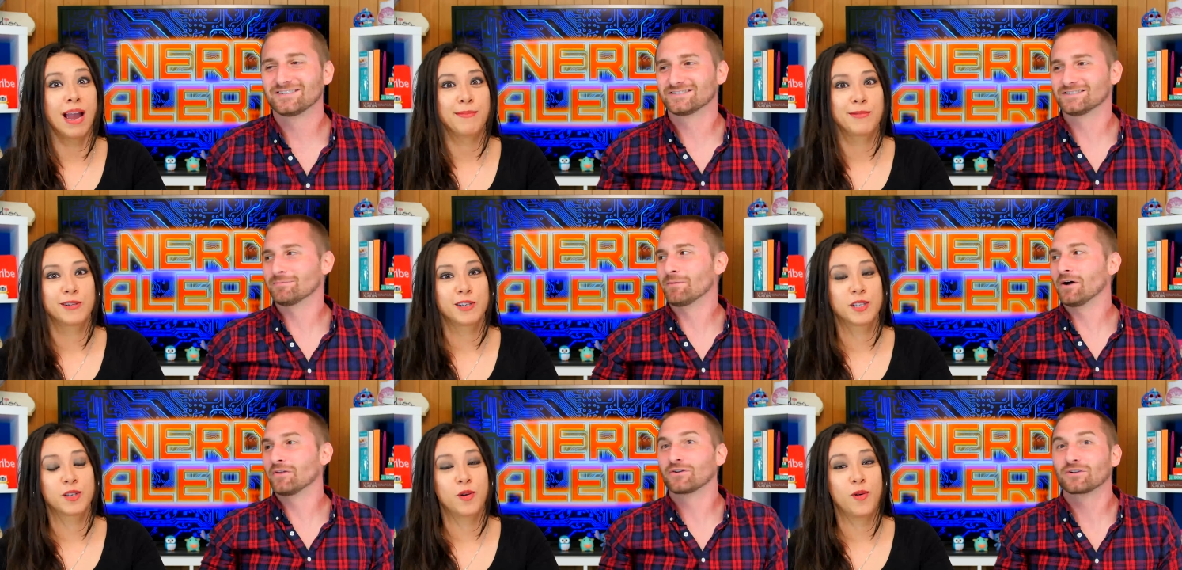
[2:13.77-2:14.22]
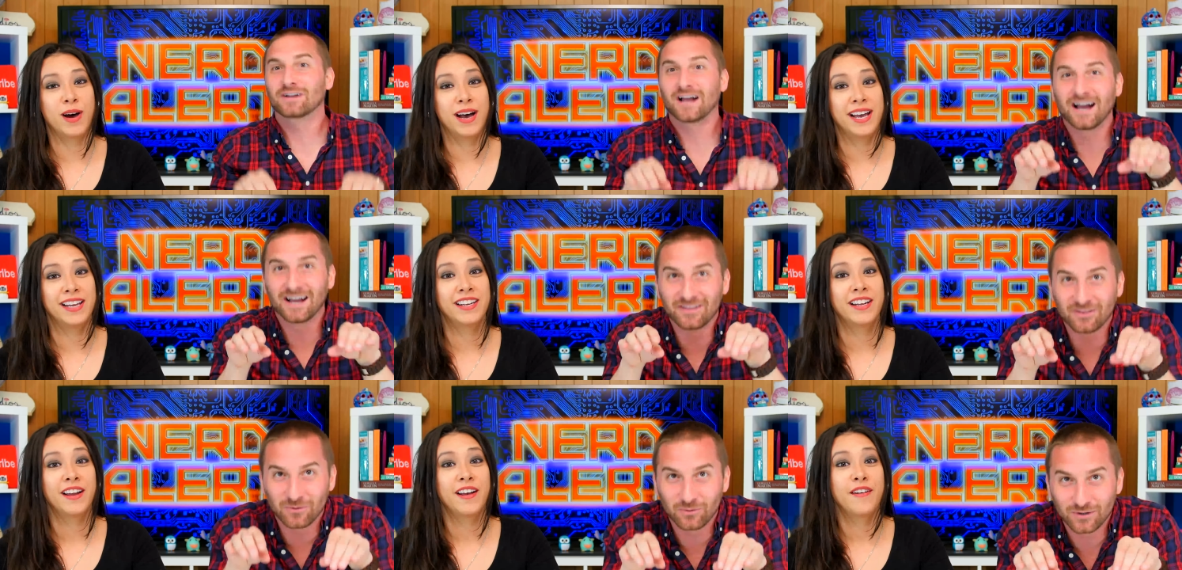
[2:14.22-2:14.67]
Speaker 1: Raptors some other
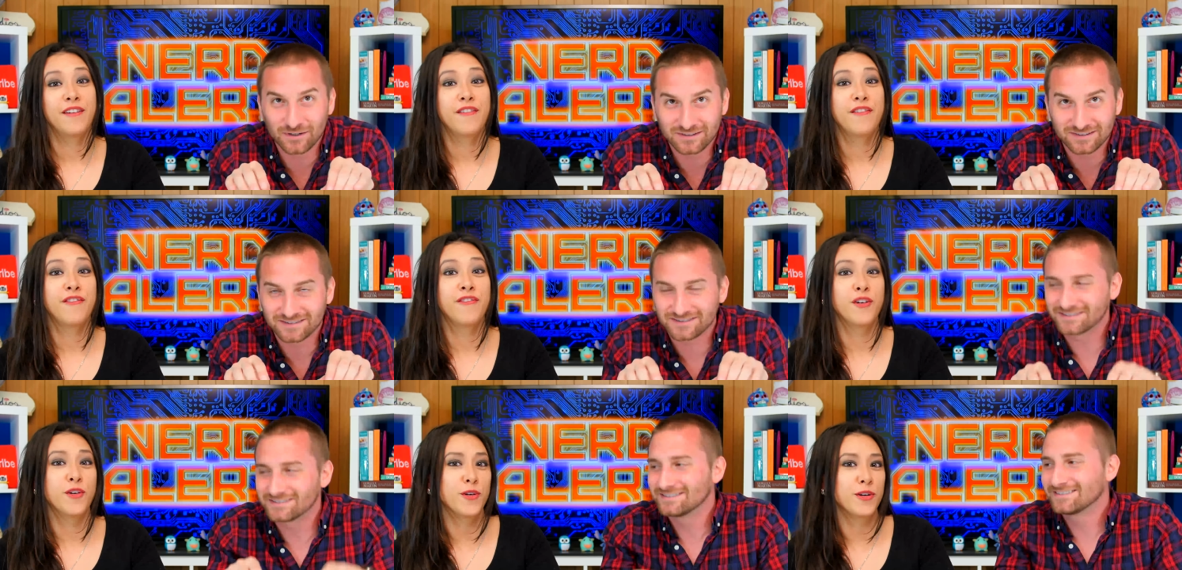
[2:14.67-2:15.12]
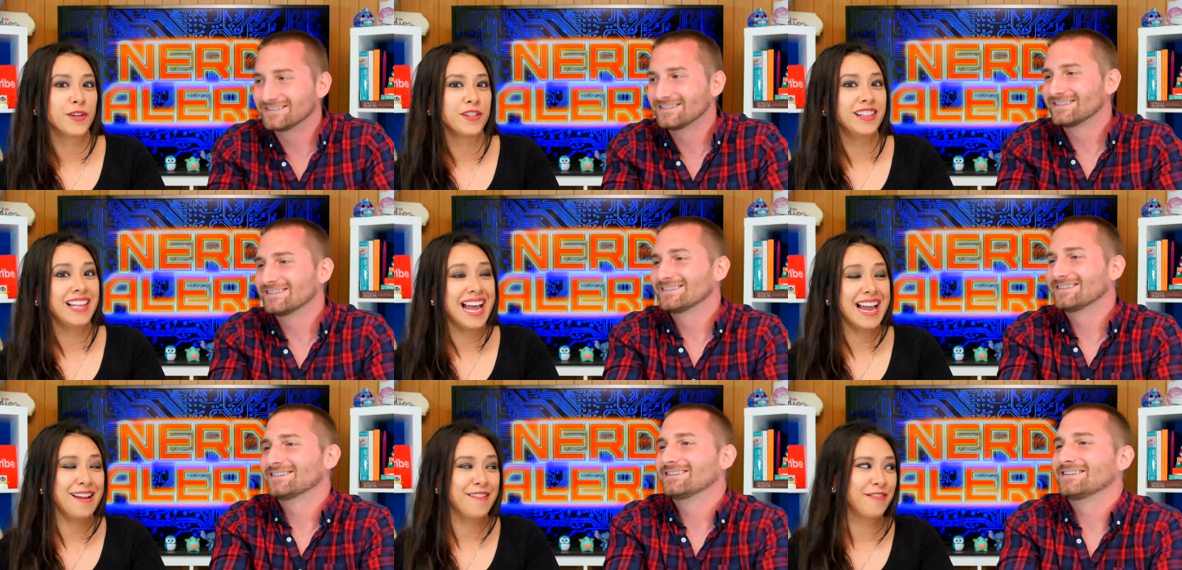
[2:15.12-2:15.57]
guy in the woods for
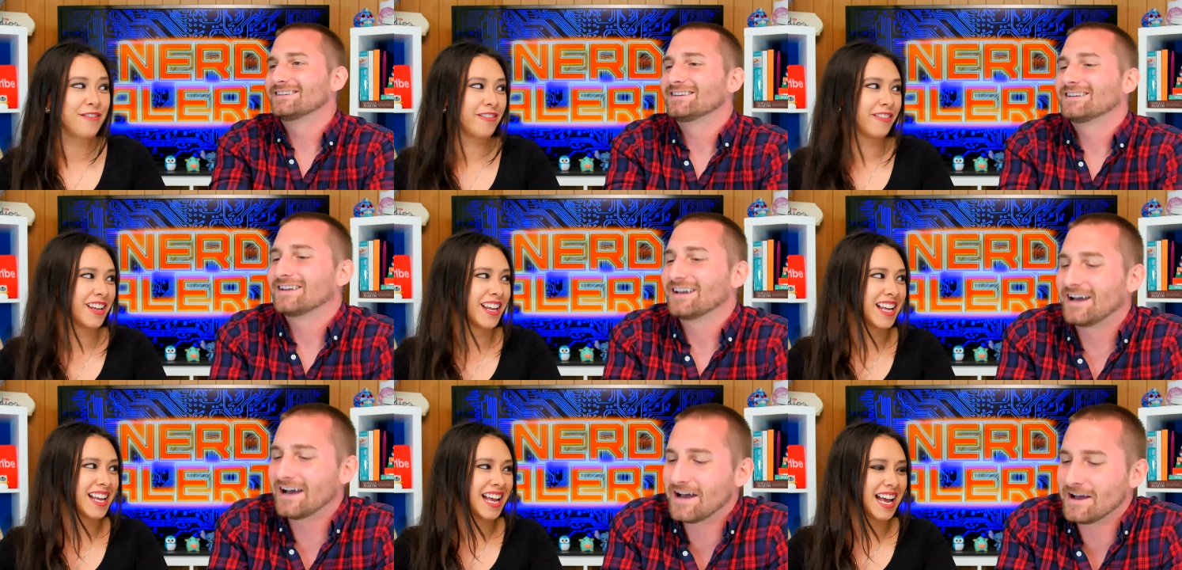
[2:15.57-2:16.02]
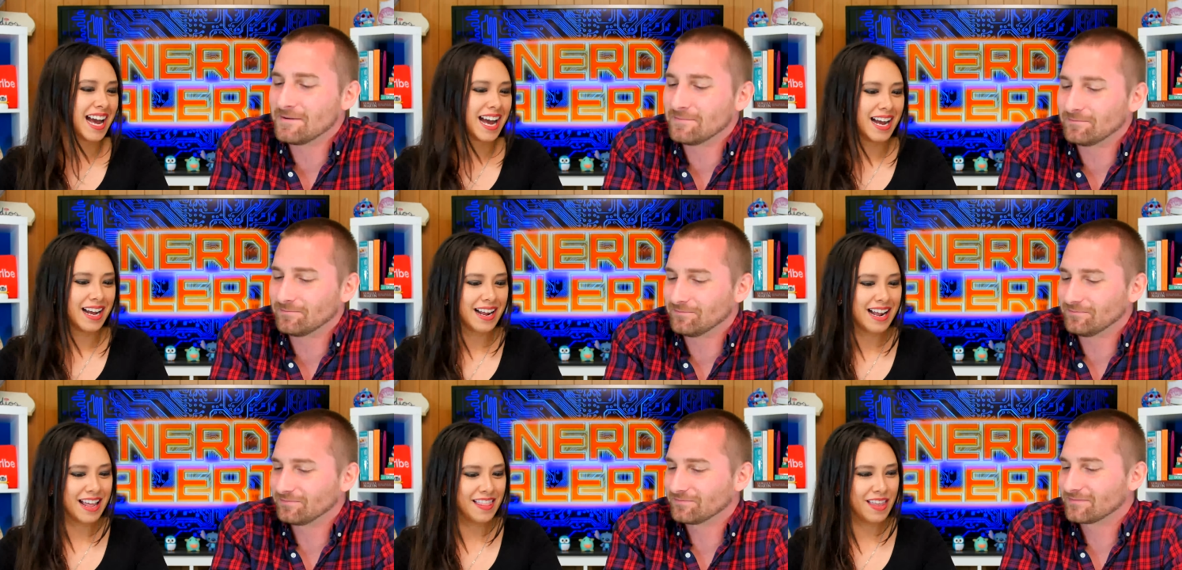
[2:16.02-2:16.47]
life.
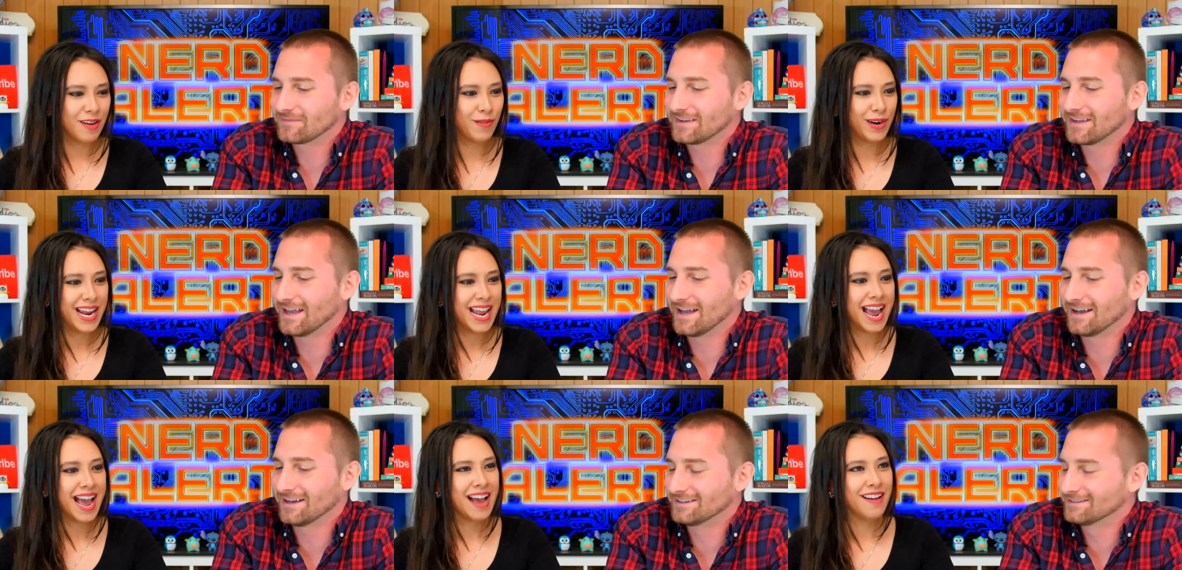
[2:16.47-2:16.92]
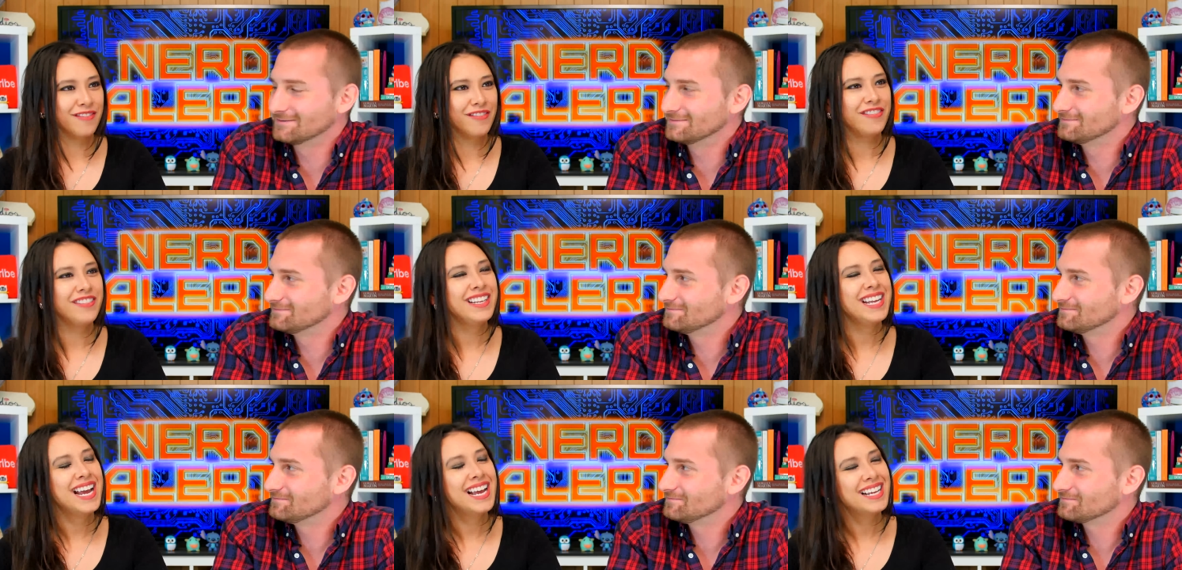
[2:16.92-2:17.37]
Um. And then we yeah. have
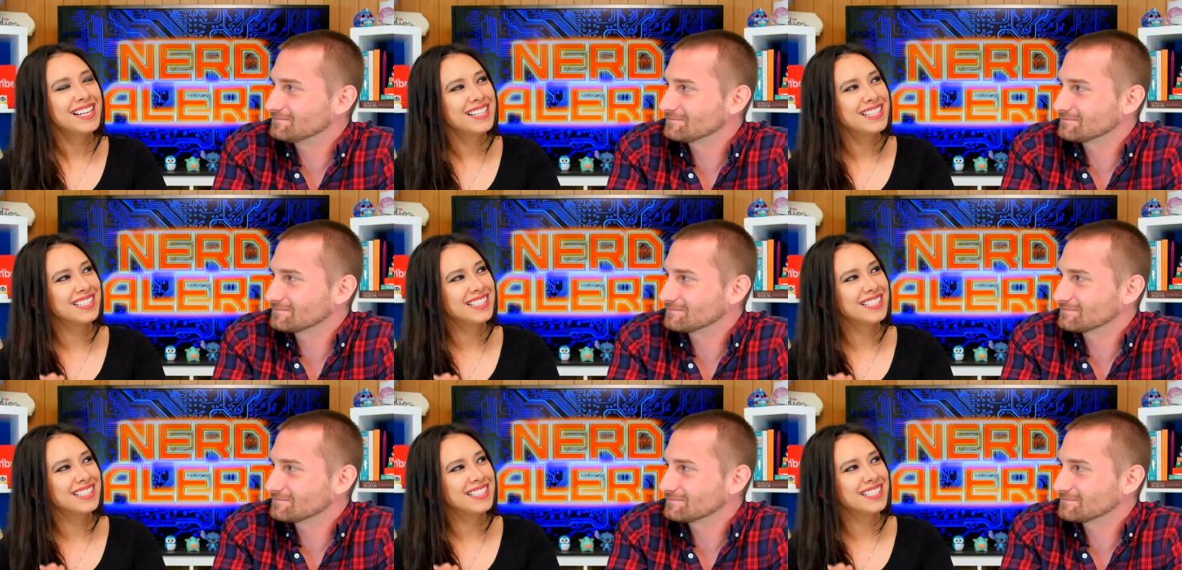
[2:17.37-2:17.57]
yeah,